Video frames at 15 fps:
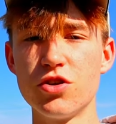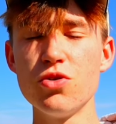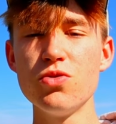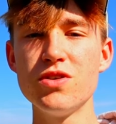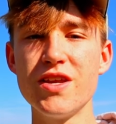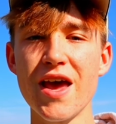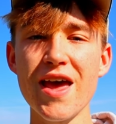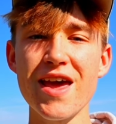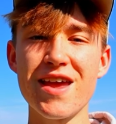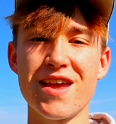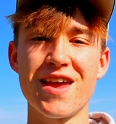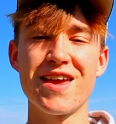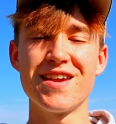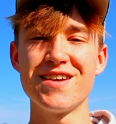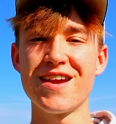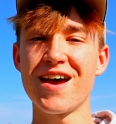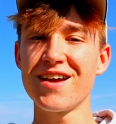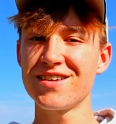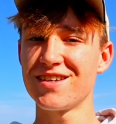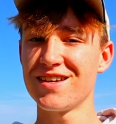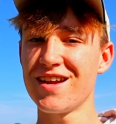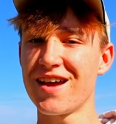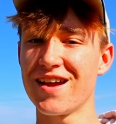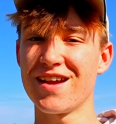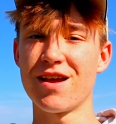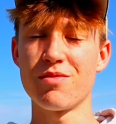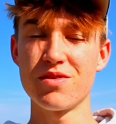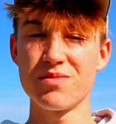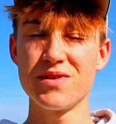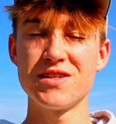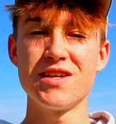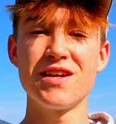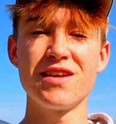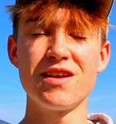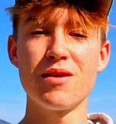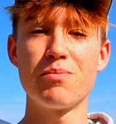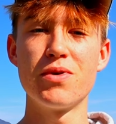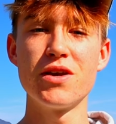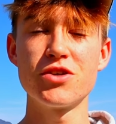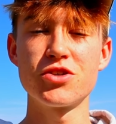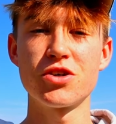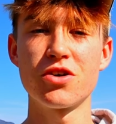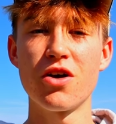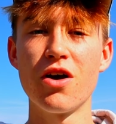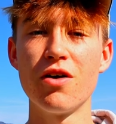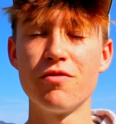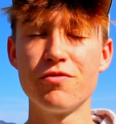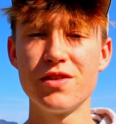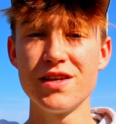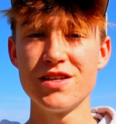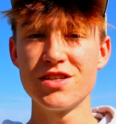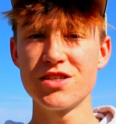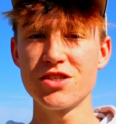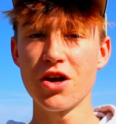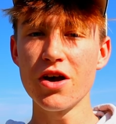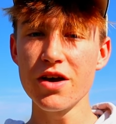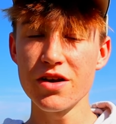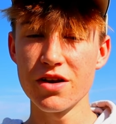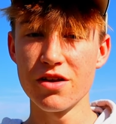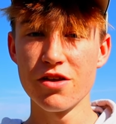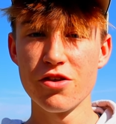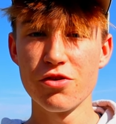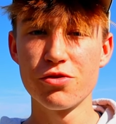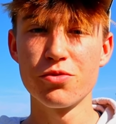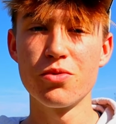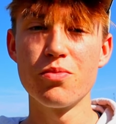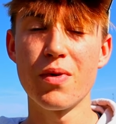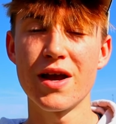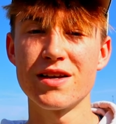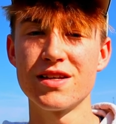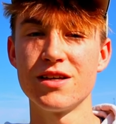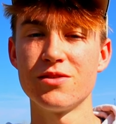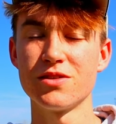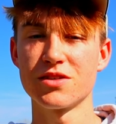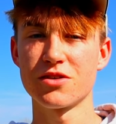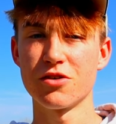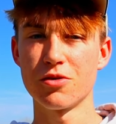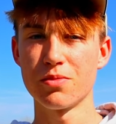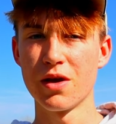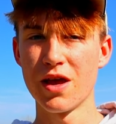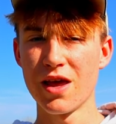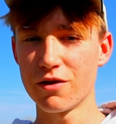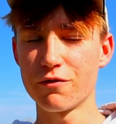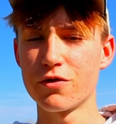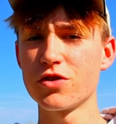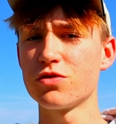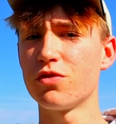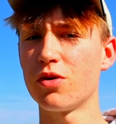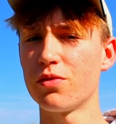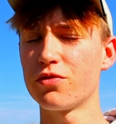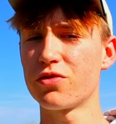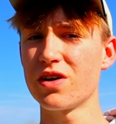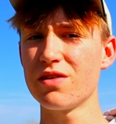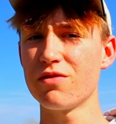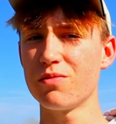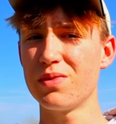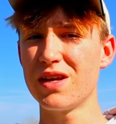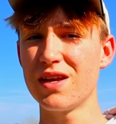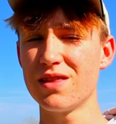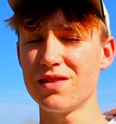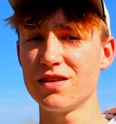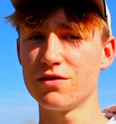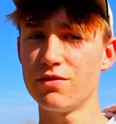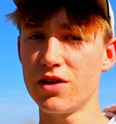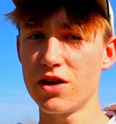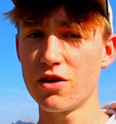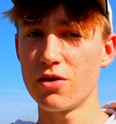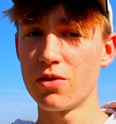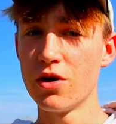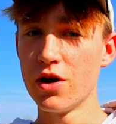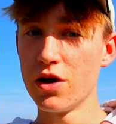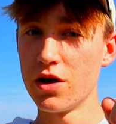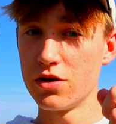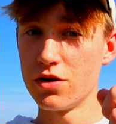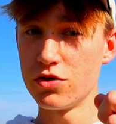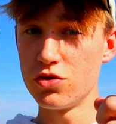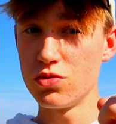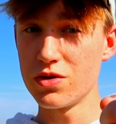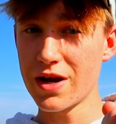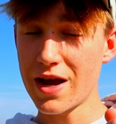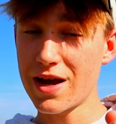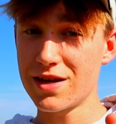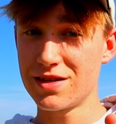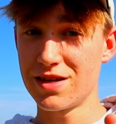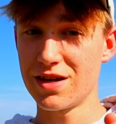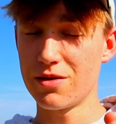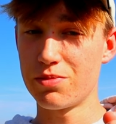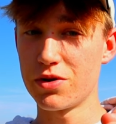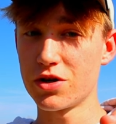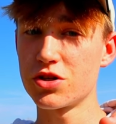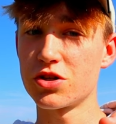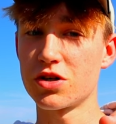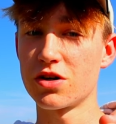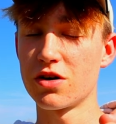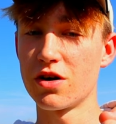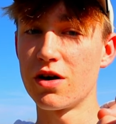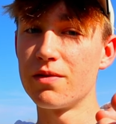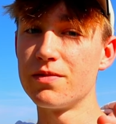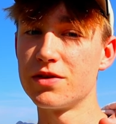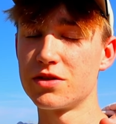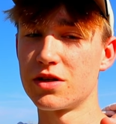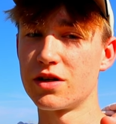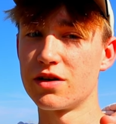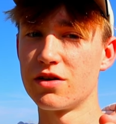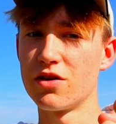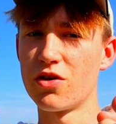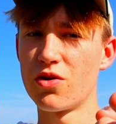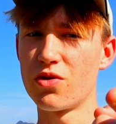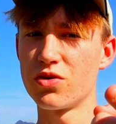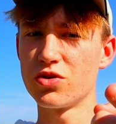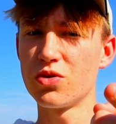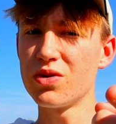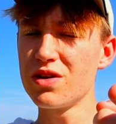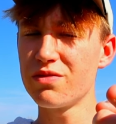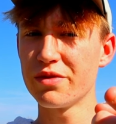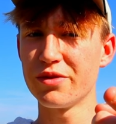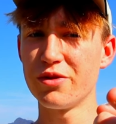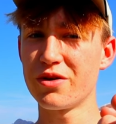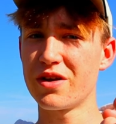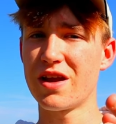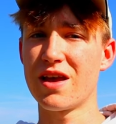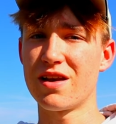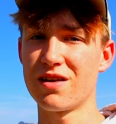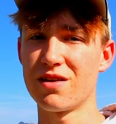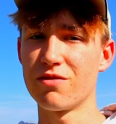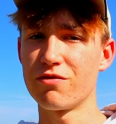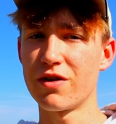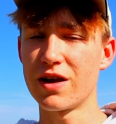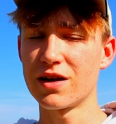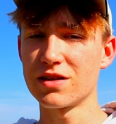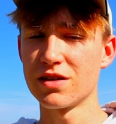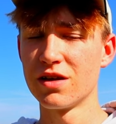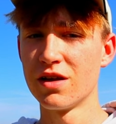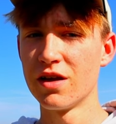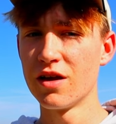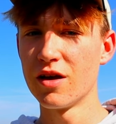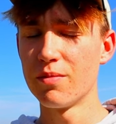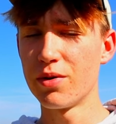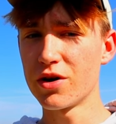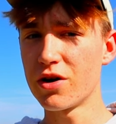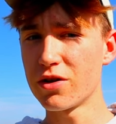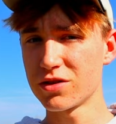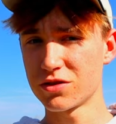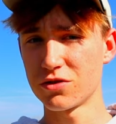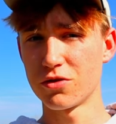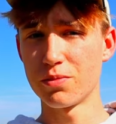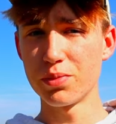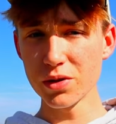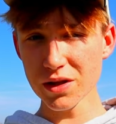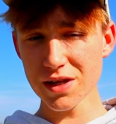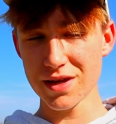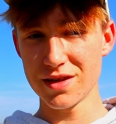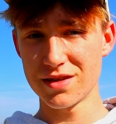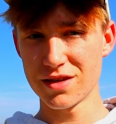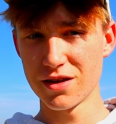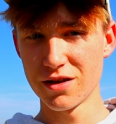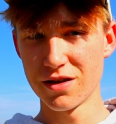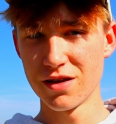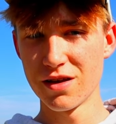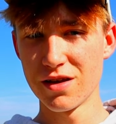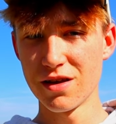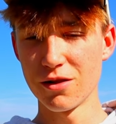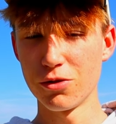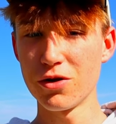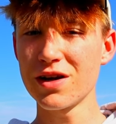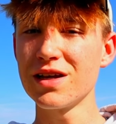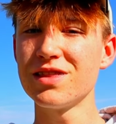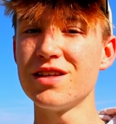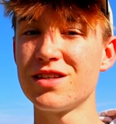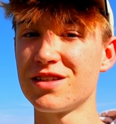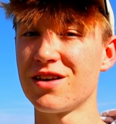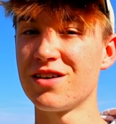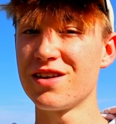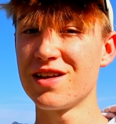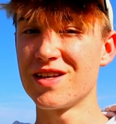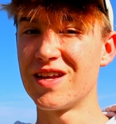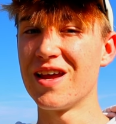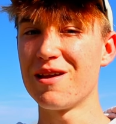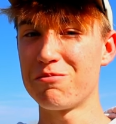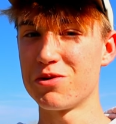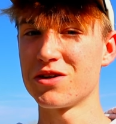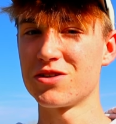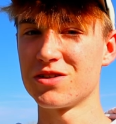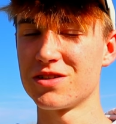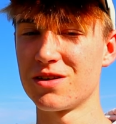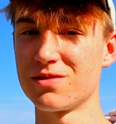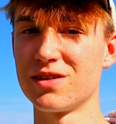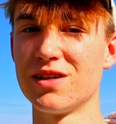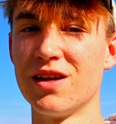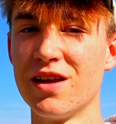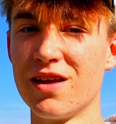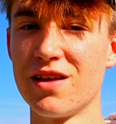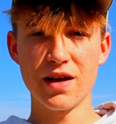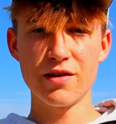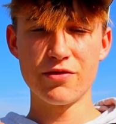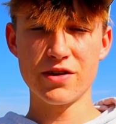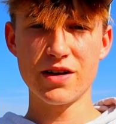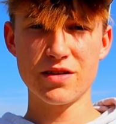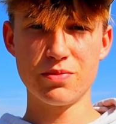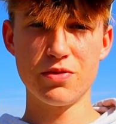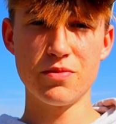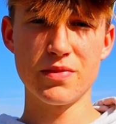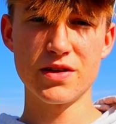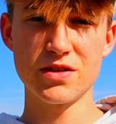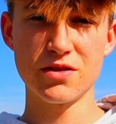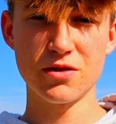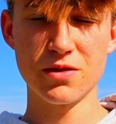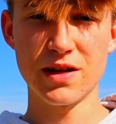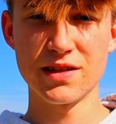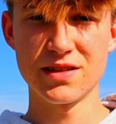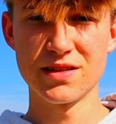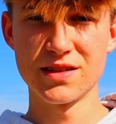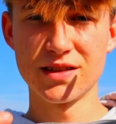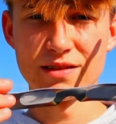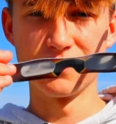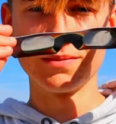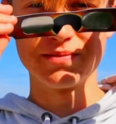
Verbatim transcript: Today and not tonight, I'm going to be taking a picture of the sun through my telescope. And first of all, before I even begin this video, do not take a picture of the sun. Don't even look at it, in fact. But also, please, look at the sun and take pictures of it. I forgot to put my sunglasses on.